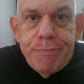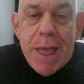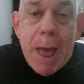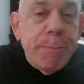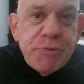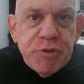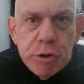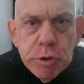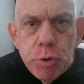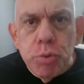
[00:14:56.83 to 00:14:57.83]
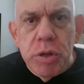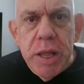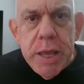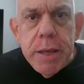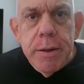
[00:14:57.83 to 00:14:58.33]

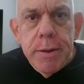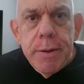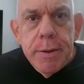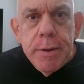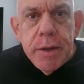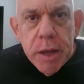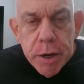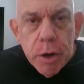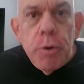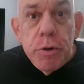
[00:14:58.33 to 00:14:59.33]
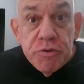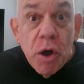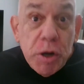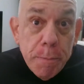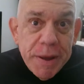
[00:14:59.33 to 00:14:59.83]
absolutely,
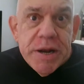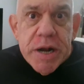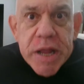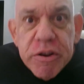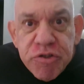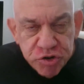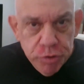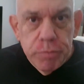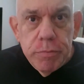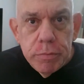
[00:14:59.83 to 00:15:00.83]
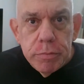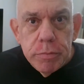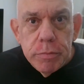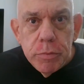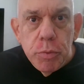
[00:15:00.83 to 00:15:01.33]
talk about an issue,
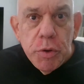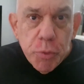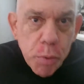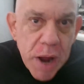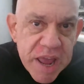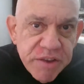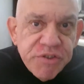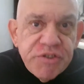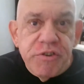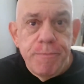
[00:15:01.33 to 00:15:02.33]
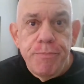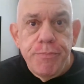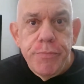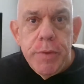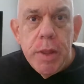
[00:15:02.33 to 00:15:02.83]
with race
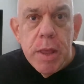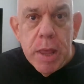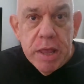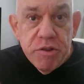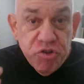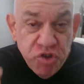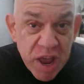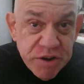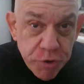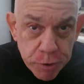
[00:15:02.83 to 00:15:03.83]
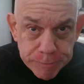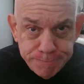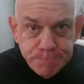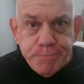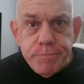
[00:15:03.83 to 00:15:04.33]
and gender
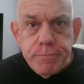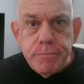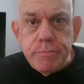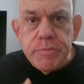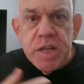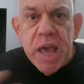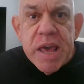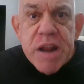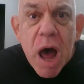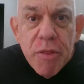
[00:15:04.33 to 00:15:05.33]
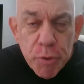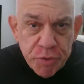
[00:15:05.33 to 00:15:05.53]
and other